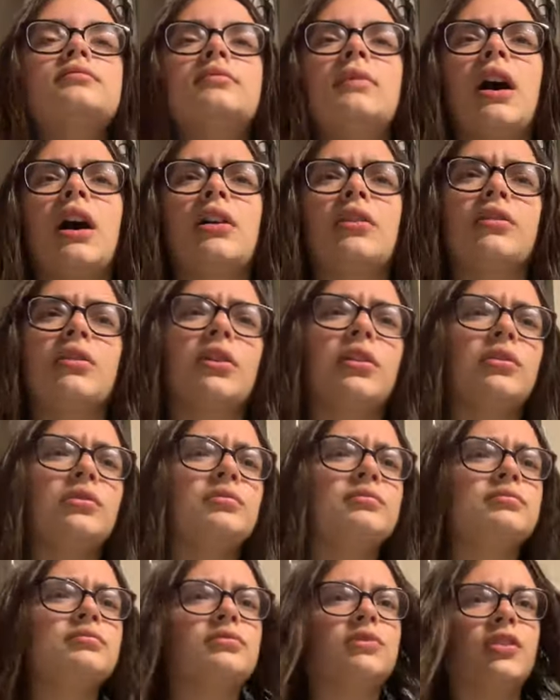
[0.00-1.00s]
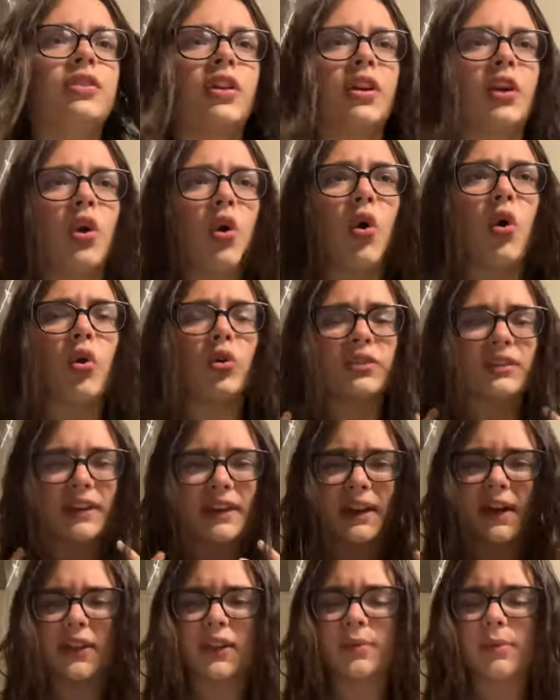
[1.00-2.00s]
I don't know, just like all
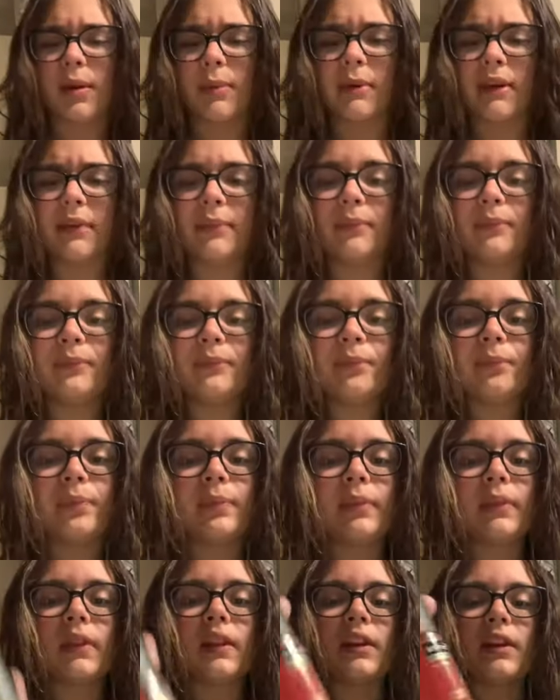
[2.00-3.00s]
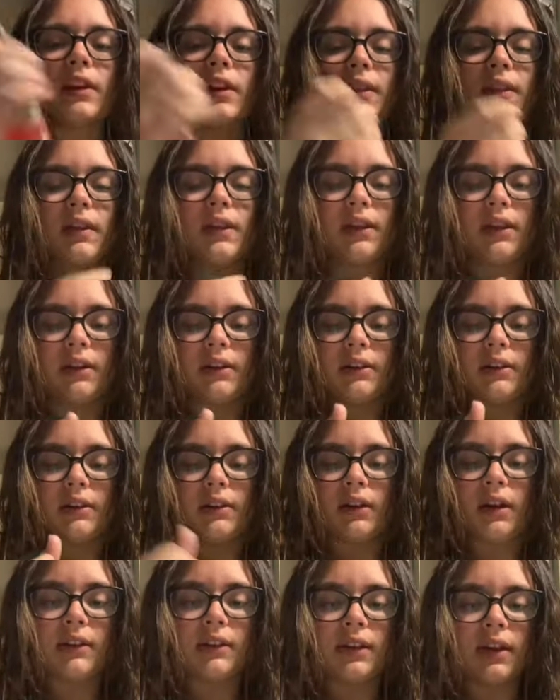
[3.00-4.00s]
together maybe. And then
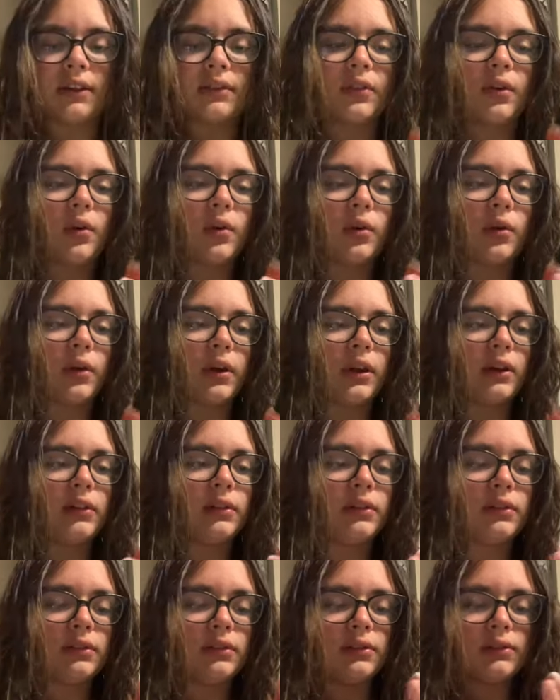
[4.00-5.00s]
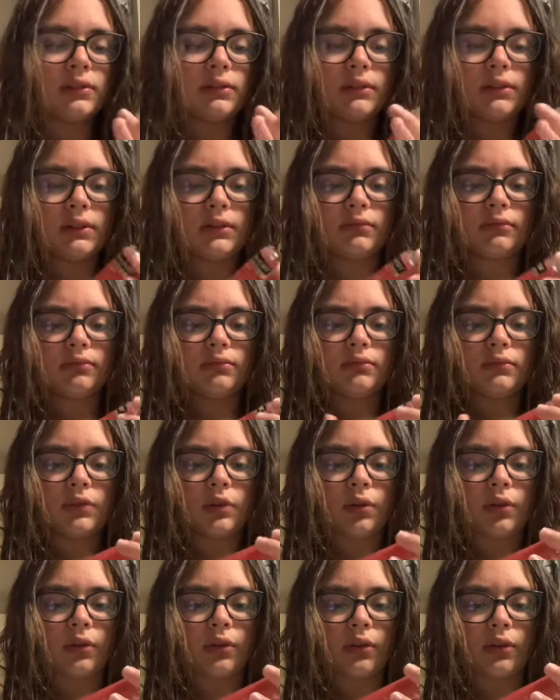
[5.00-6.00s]
I take the oil, the
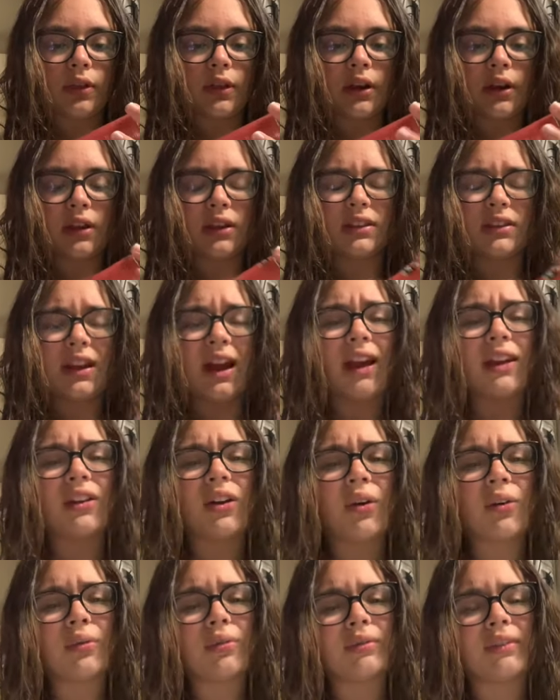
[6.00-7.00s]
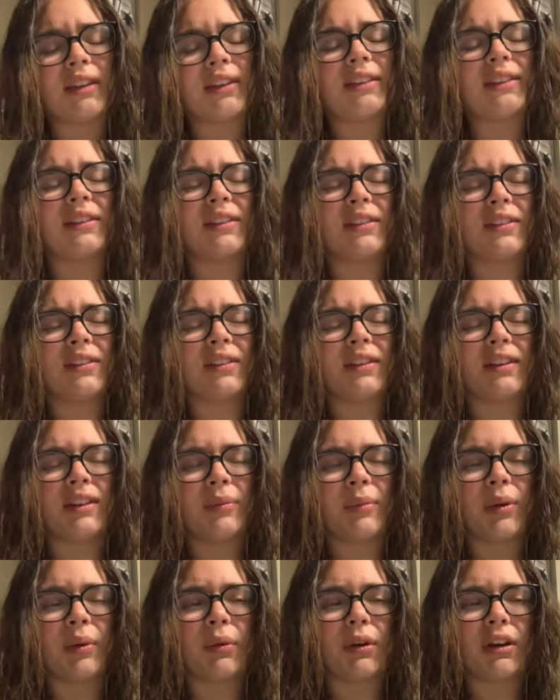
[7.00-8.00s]
oil that I, I know this is gonna
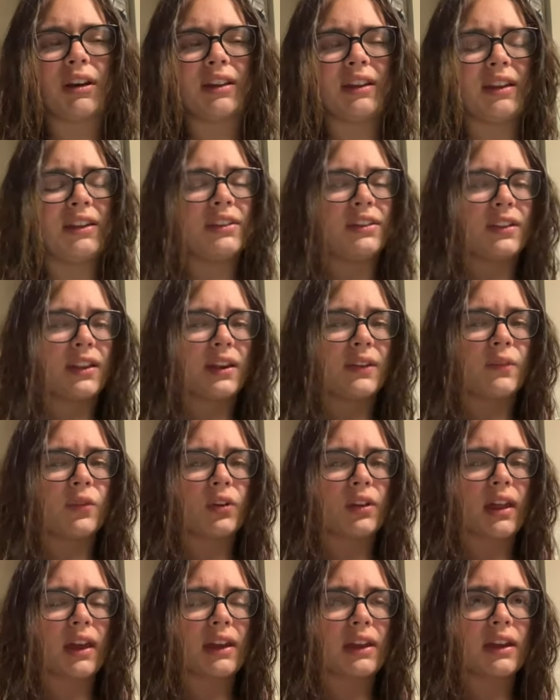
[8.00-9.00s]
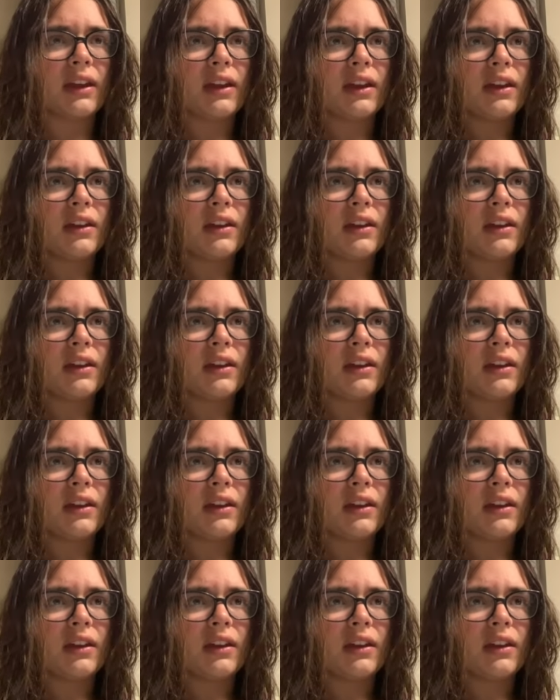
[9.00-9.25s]
be wearing. this is like for like,